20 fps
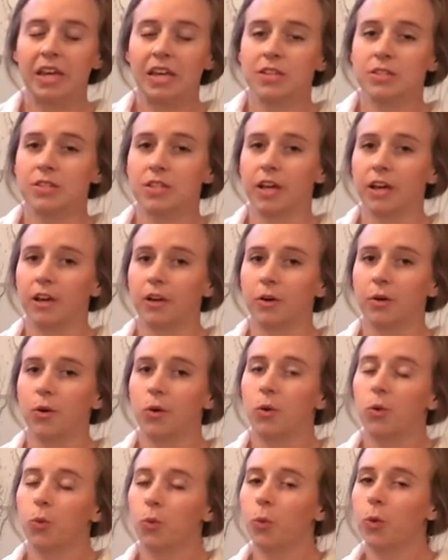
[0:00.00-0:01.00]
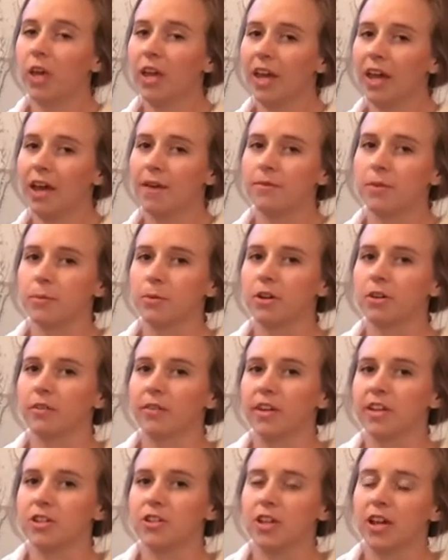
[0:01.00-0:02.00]
So we have the
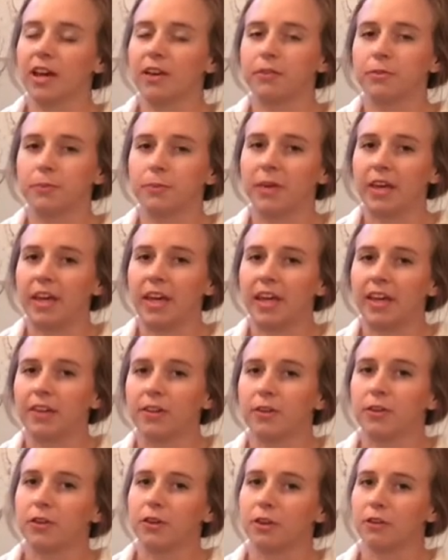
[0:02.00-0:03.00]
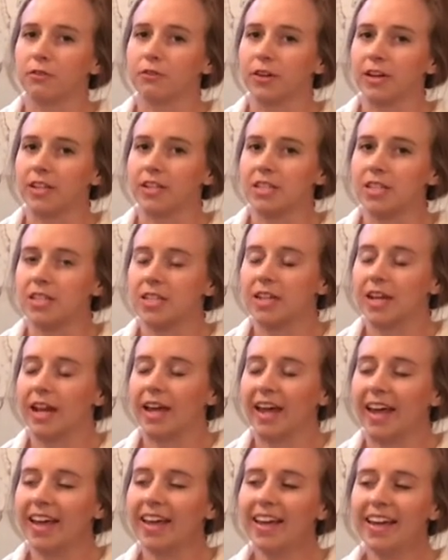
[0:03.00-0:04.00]
privilege of being their friends
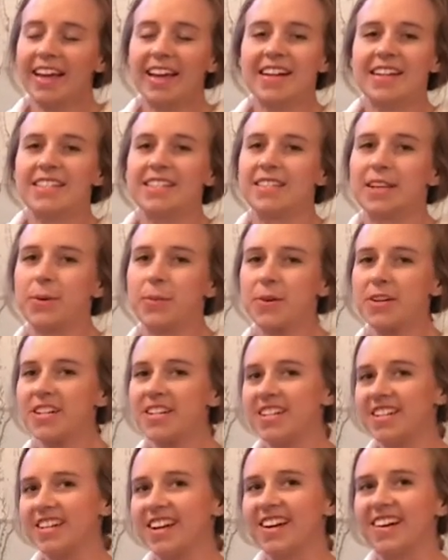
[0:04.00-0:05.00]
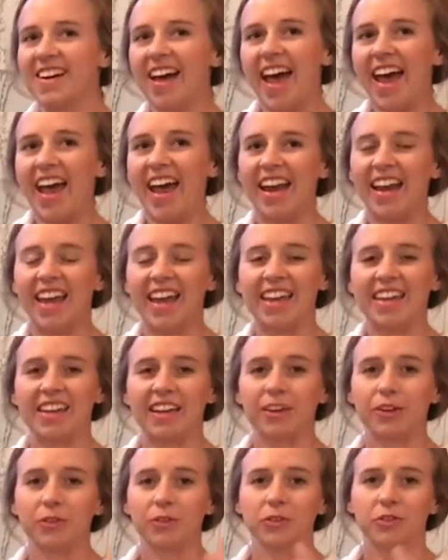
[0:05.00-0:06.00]
today. So we're gonna go ahead and
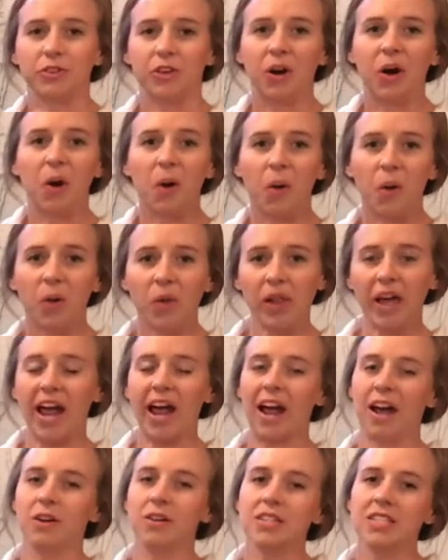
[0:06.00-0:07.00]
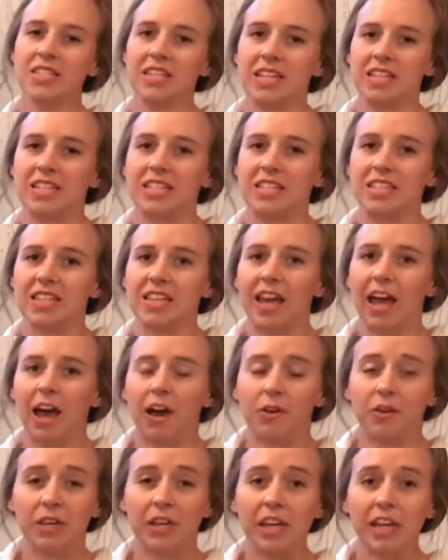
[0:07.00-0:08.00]
go through the whole house and see
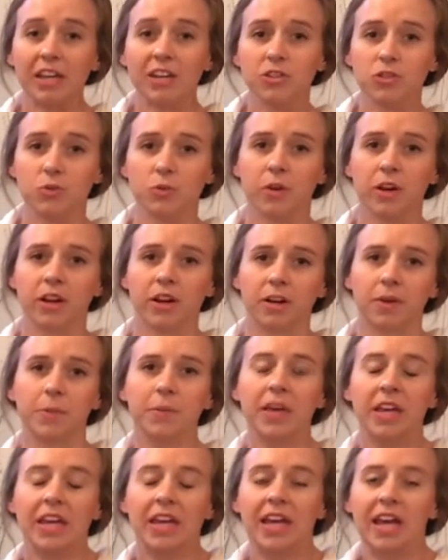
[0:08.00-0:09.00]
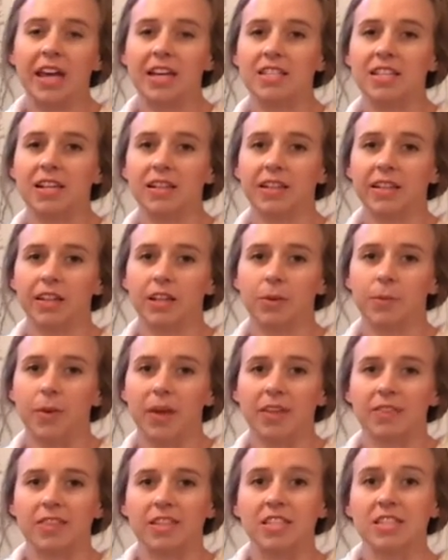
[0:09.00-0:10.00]
how each room is a little
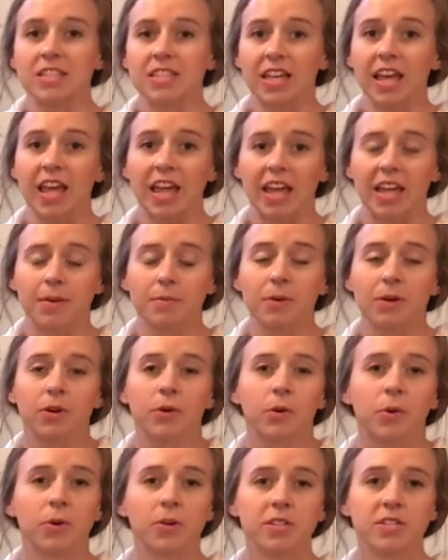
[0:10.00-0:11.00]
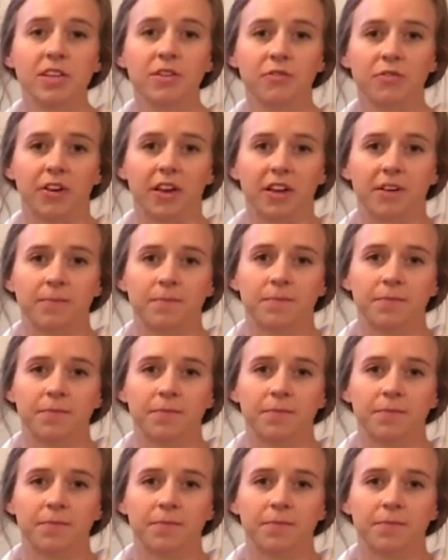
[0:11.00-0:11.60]
bit the same or different.